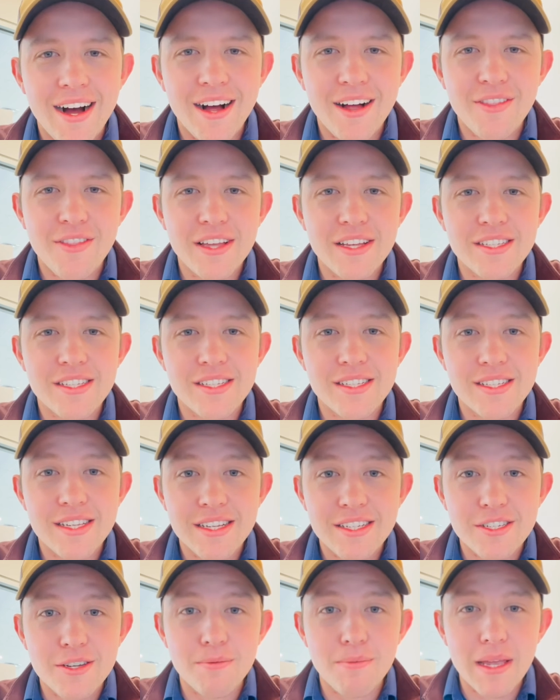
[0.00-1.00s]
this
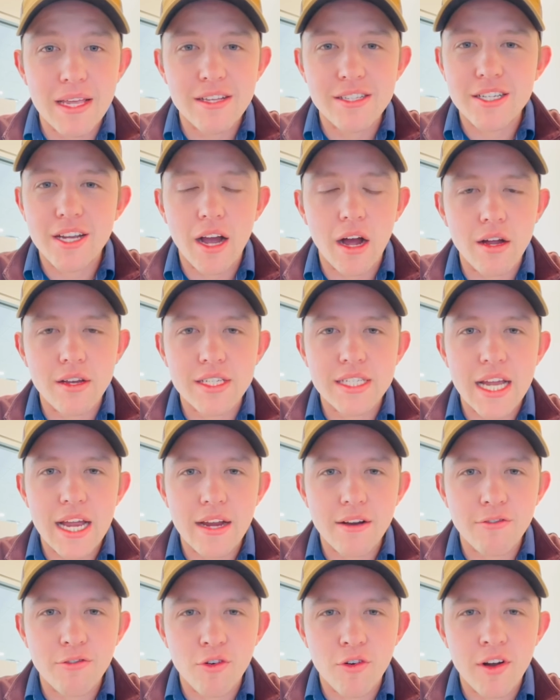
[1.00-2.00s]
system is
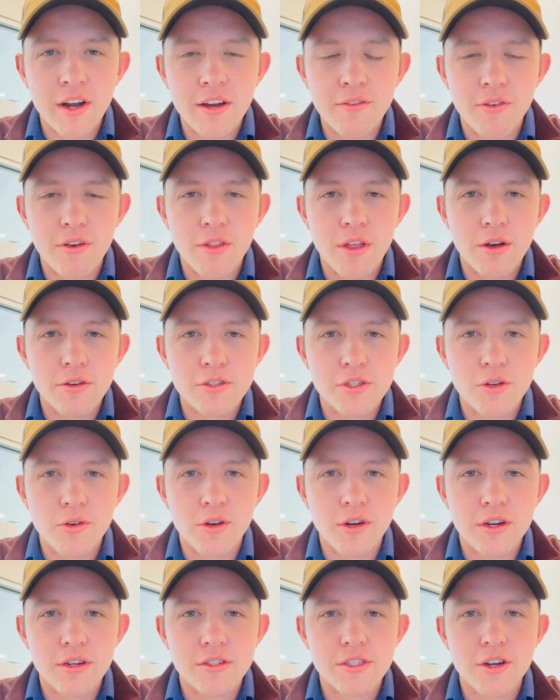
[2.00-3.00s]
contact free for those who
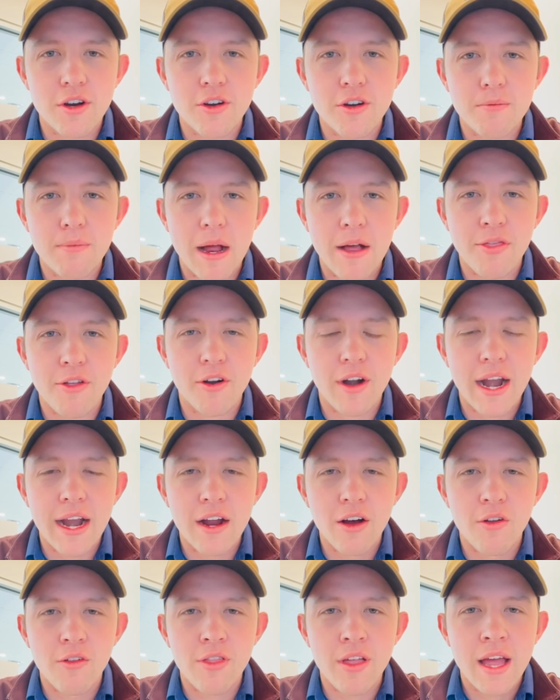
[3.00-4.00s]
are concerned about their
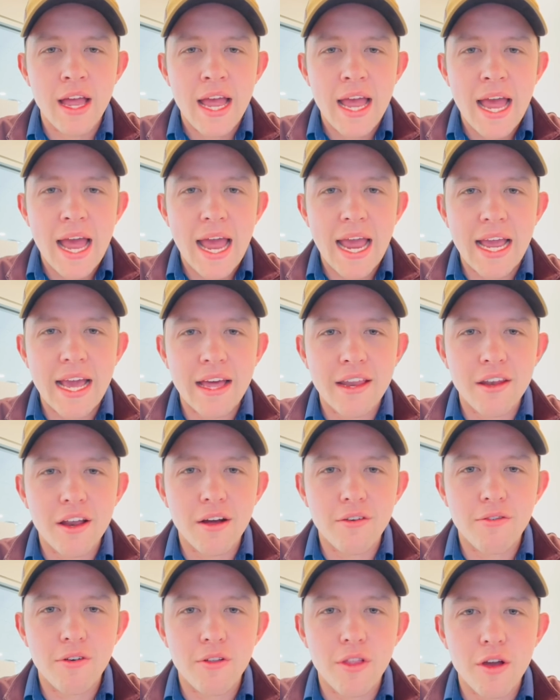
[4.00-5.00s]
health and
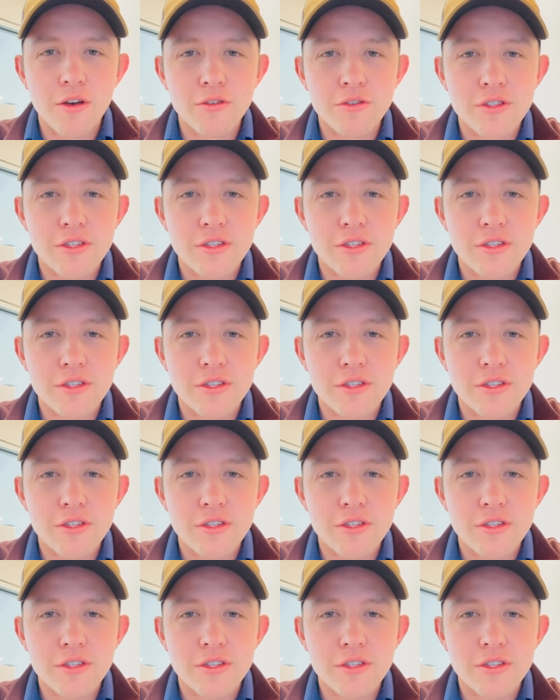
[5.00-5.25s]
uh, for those